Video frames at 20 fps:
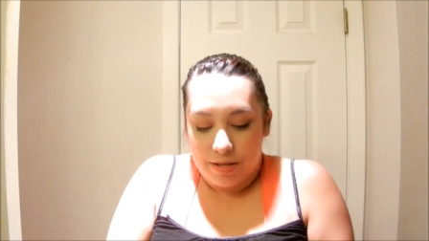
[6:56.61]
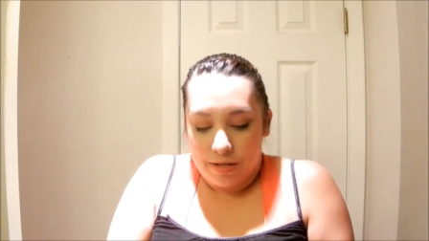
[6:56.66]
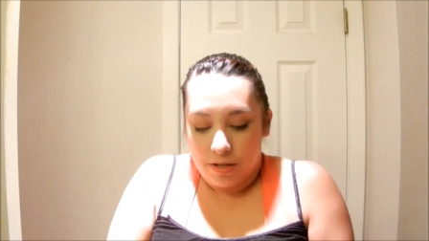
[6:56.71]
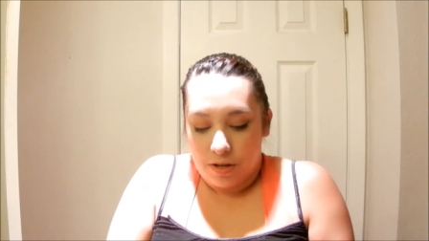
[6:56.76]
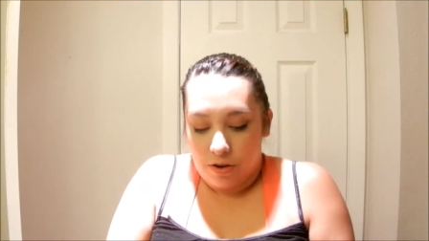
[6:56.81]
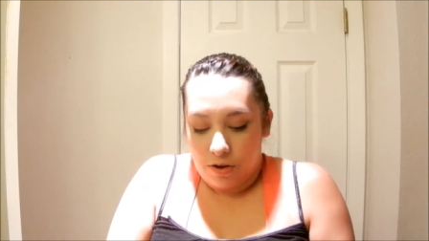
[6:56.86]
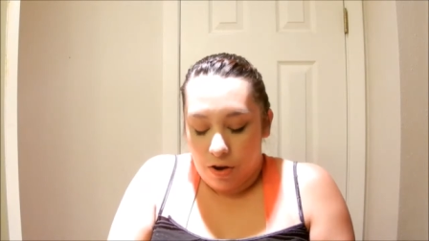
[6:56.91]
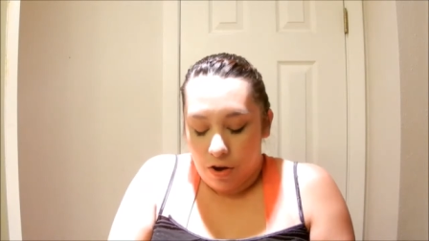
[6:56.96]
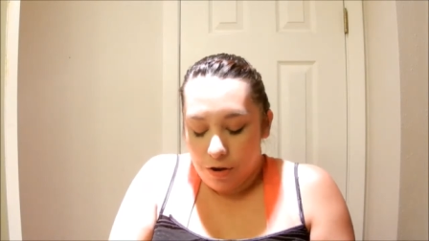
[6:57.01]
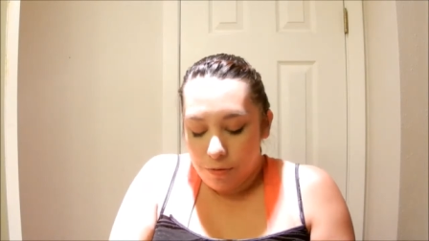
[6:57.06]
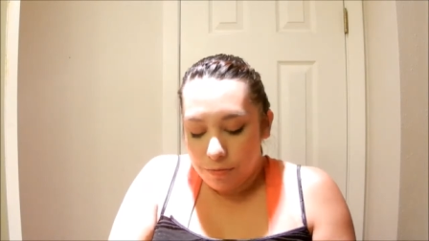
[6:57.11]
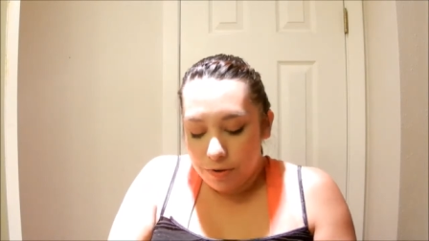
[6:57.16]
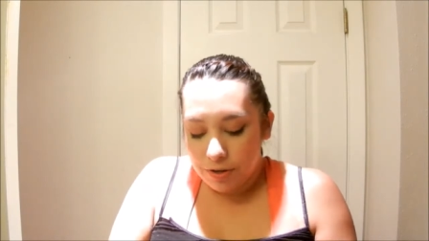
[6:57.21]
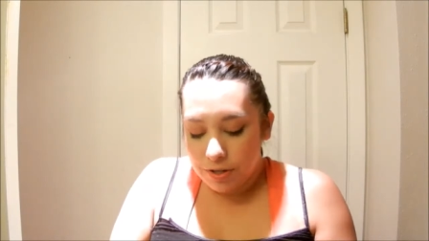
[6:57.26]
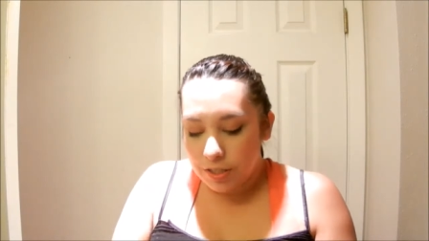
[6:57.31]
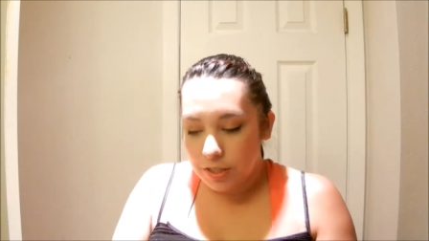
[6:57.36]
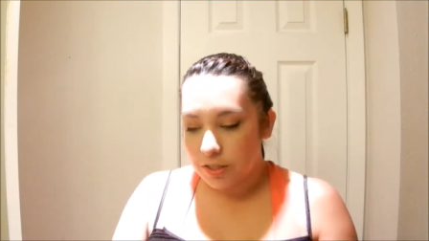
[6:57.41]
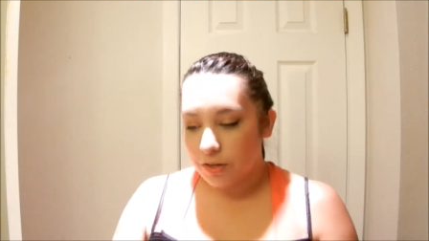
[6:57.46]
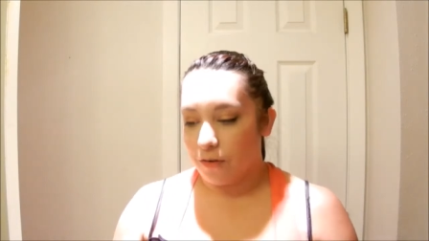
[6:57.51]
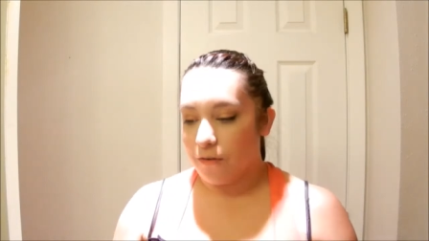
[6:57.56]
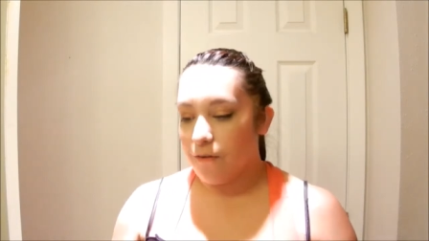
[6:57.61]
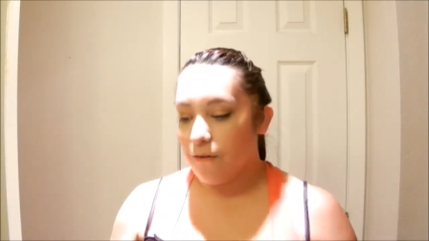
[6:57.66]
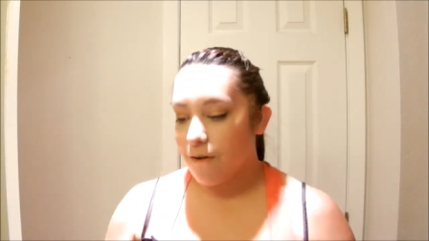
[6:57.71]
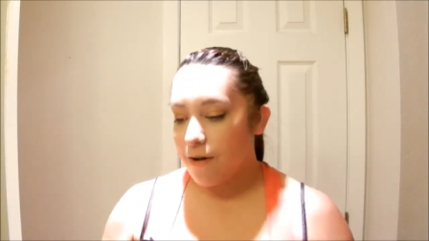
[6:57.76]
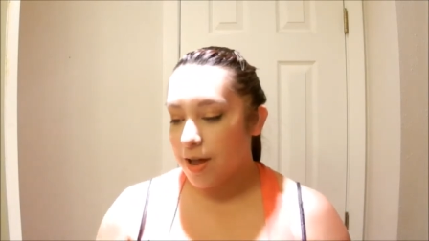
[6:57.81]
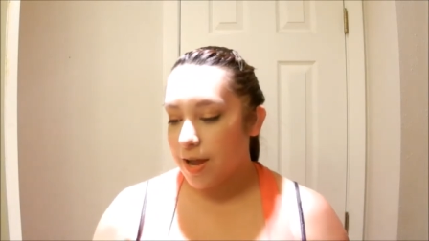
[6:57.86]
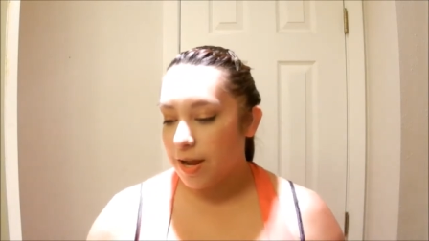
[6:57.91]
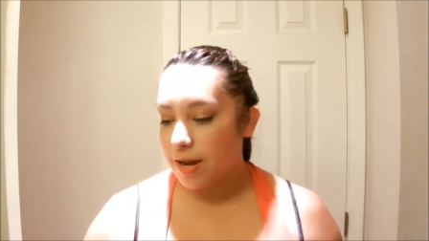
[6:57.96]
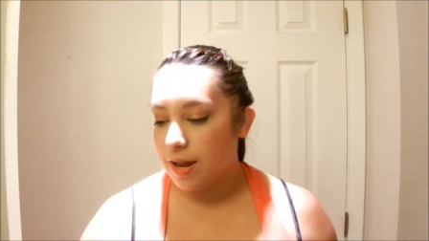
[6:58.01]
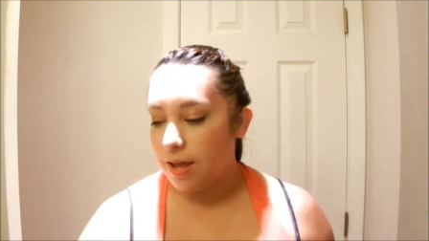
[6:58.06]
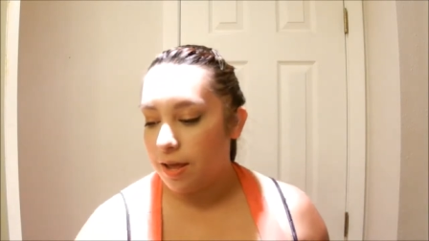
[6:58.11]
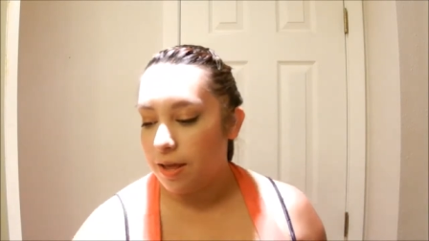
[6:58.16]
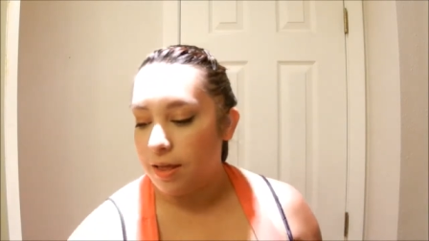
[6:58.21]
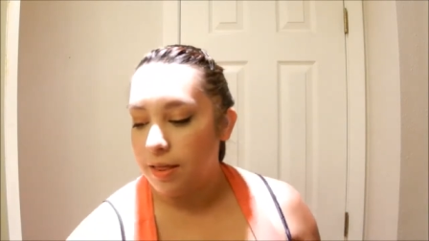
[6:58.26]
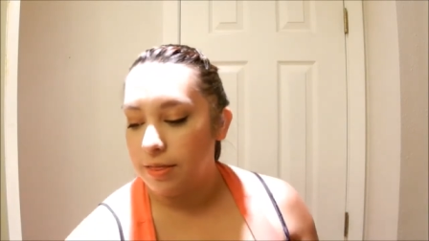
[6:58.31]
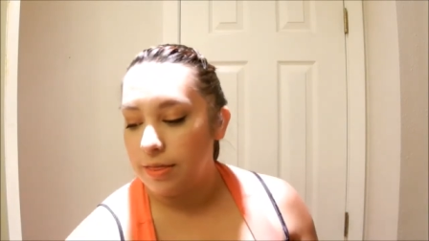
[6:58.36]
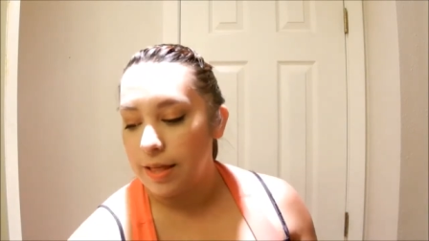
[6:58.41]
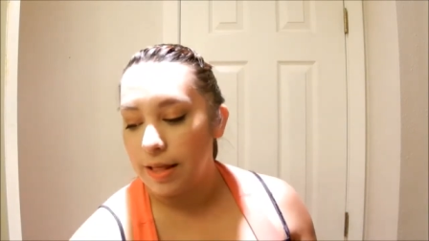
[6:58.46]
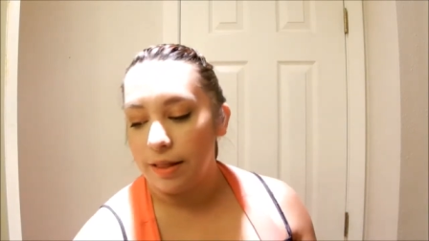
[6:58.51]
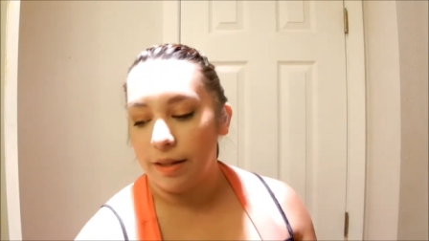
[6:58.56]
So, I hope you enjoyed the